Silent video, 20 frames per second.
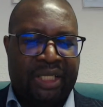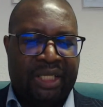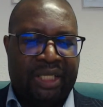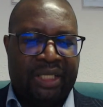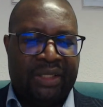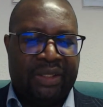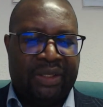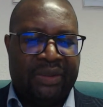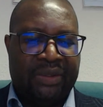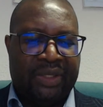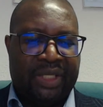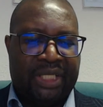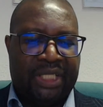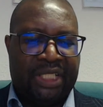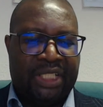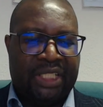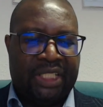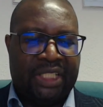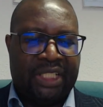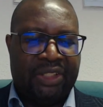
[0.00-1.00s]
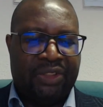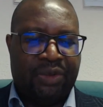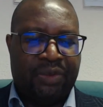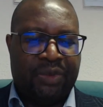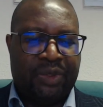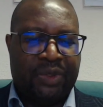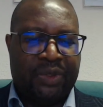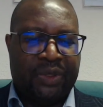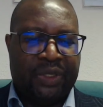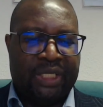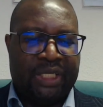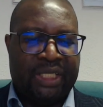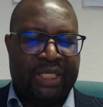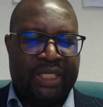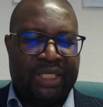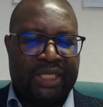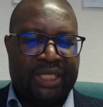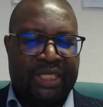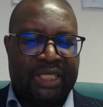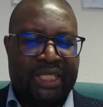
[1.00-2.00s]
in the United Kingdom or
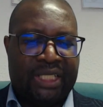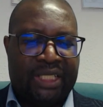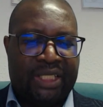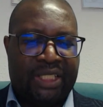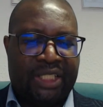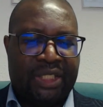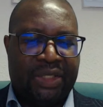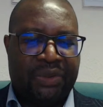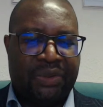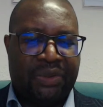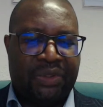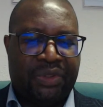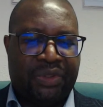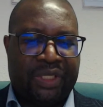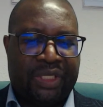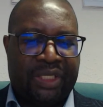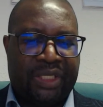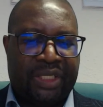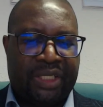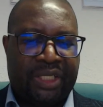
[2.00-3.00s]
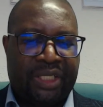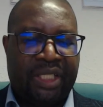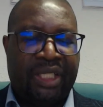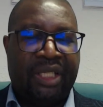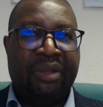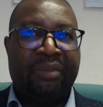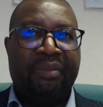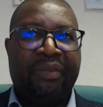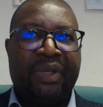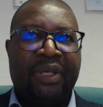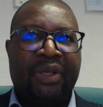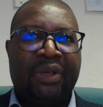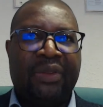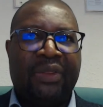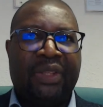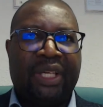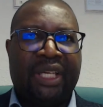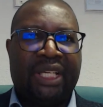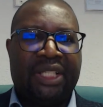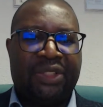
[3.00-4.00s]
entered as children below
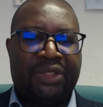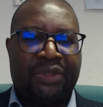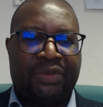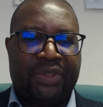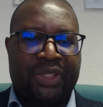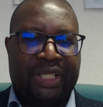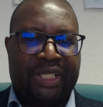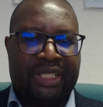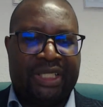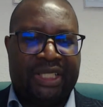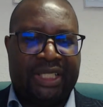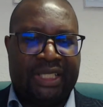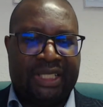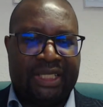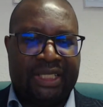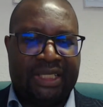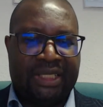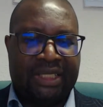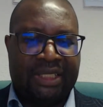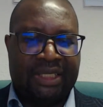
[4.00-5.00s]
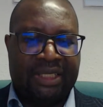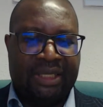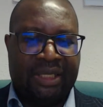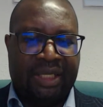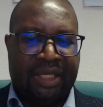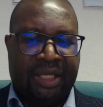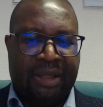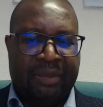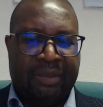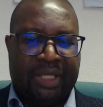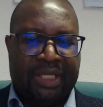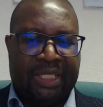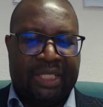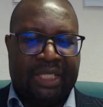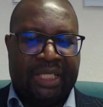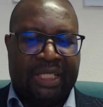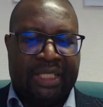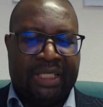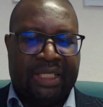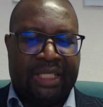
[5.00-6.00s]
the age of 18, but
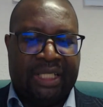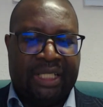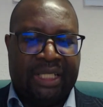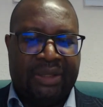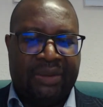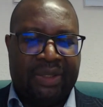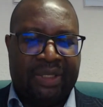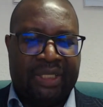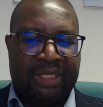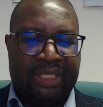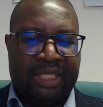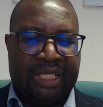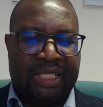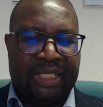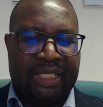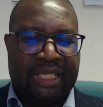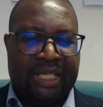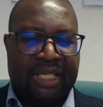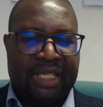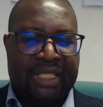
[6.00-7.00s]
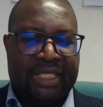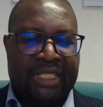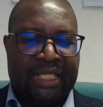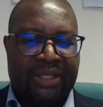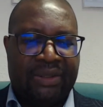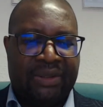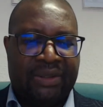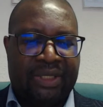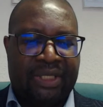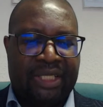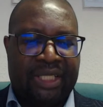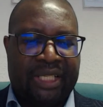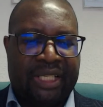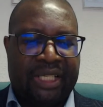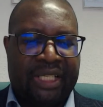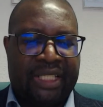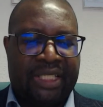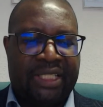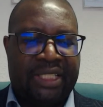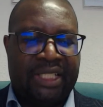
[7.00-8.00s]
are now young adults
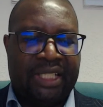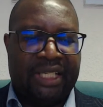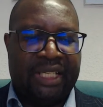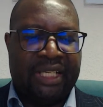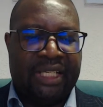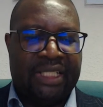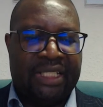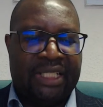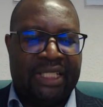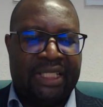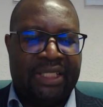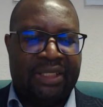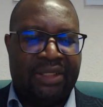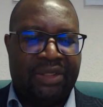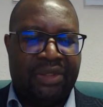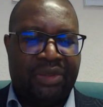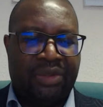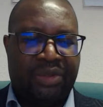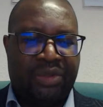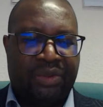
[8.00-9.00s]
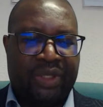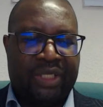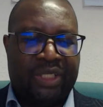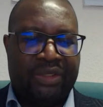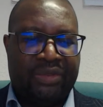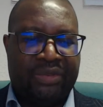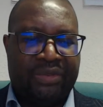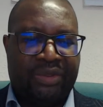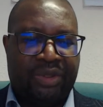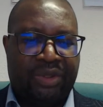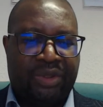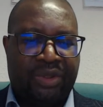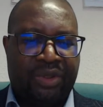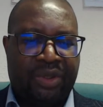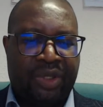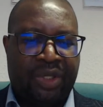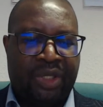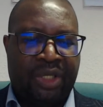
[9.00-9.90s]
aged 18 to 24